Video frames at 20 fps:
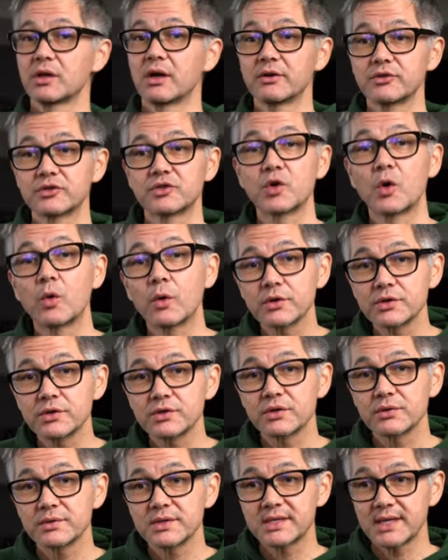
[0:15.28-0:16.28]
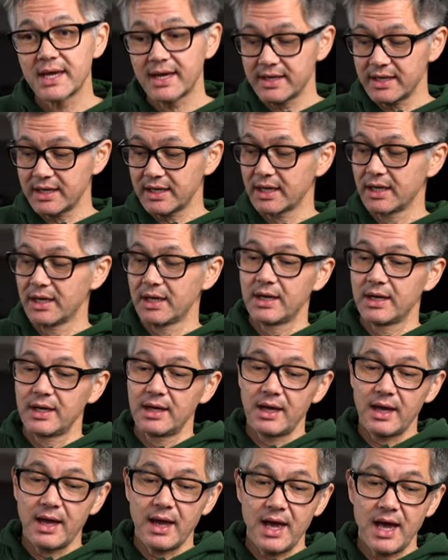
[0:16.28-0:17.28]
large torso setting.
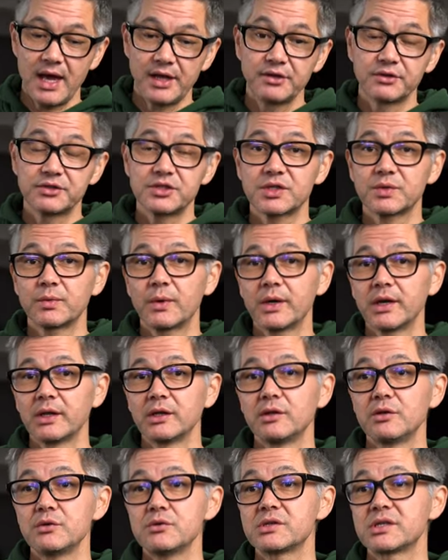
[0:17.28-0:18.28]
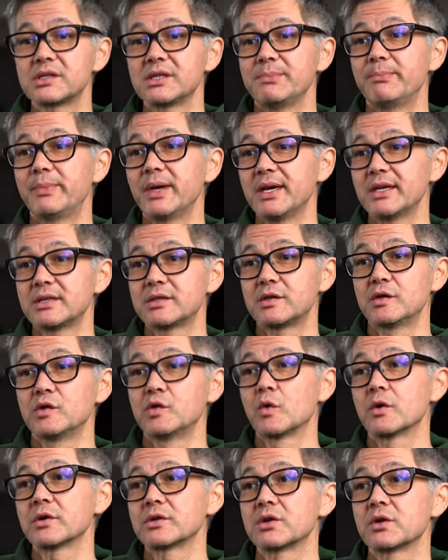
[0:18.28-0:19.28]
You'll just want to loosely base
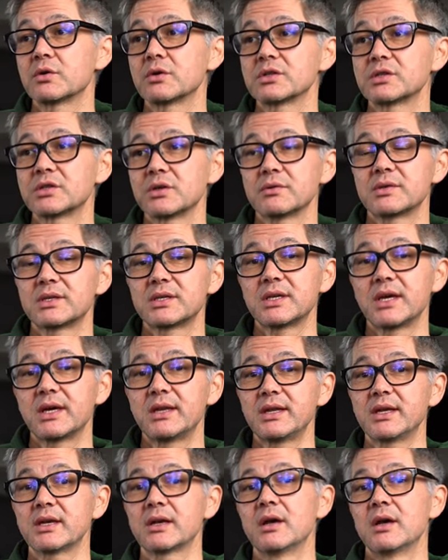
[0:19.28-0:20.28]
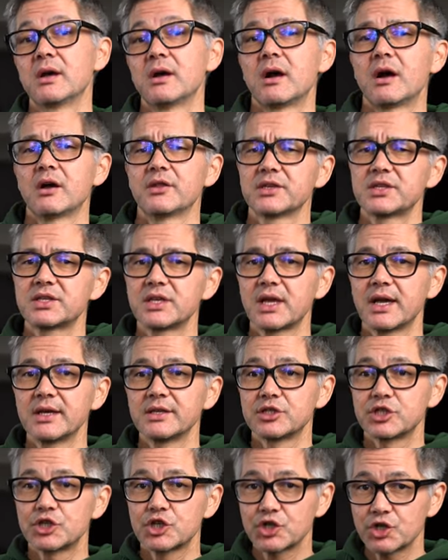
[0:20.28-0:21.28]
your torso setting on the
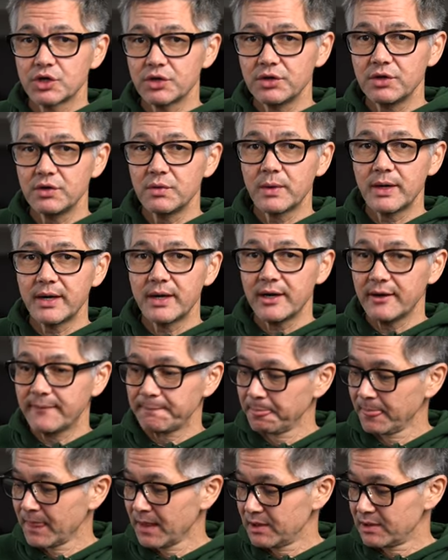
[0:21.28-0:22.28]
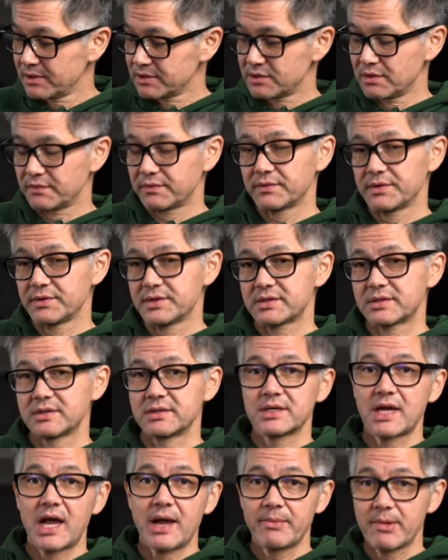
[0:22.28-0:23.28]
size shirt you wear. So for
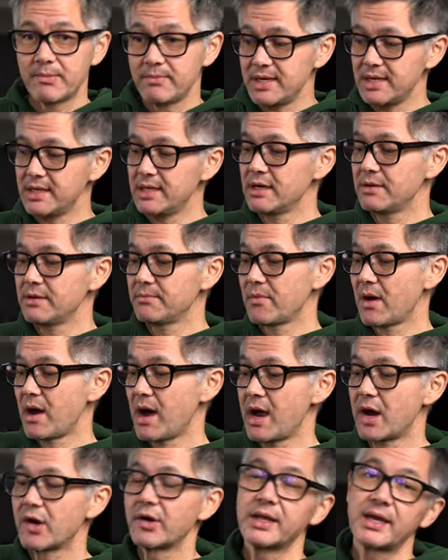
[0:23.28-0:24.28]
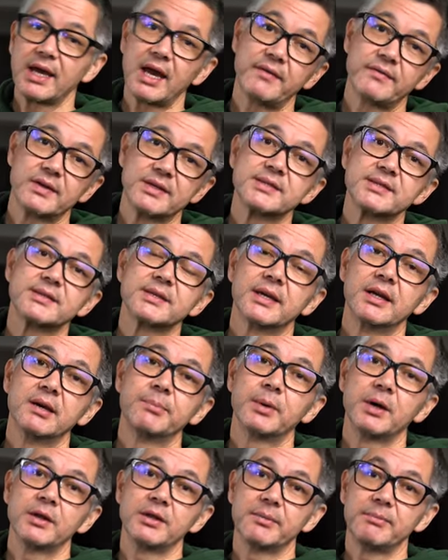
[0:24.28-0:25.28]
instance, I'm a medium. I already have it set
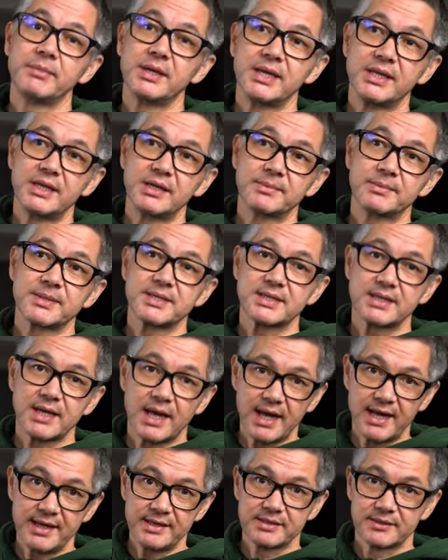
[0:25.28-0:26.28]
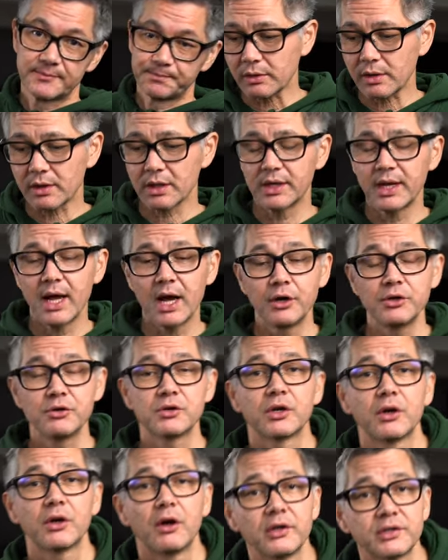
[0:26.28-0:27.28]
up on the medium size. Now, you
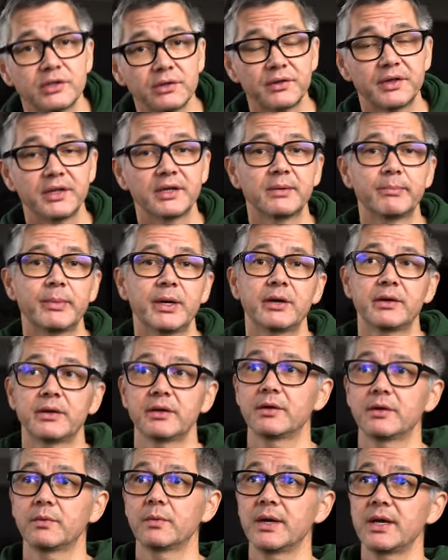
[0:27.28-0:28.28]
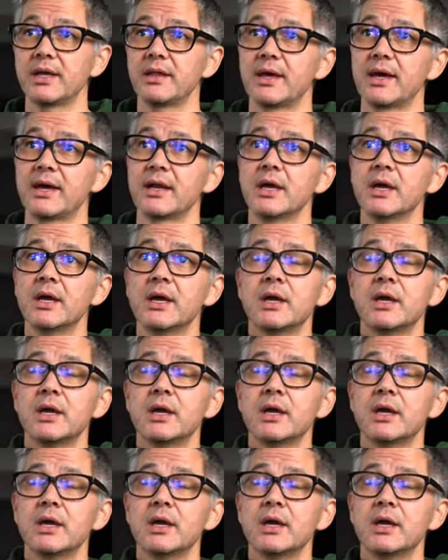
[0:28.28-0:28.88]
can also think about it in a way that